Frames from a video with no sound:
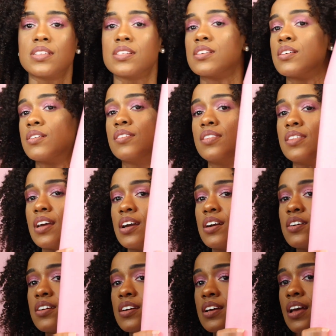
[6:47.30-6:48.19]
So
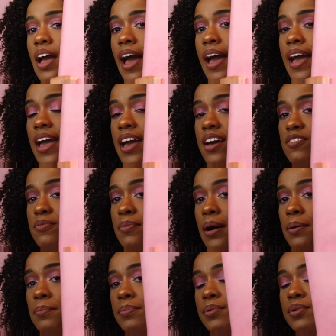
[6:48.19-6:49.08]
there I have
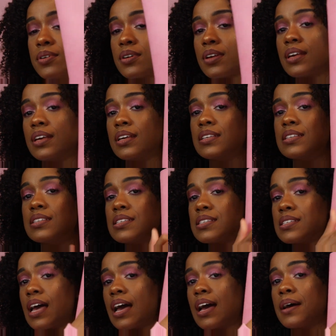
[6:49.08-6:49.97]
my book
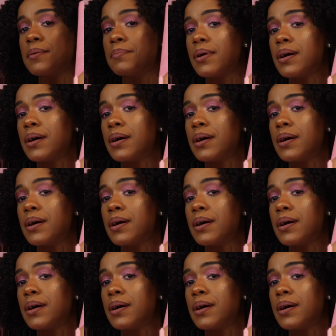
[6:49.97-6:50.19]
inside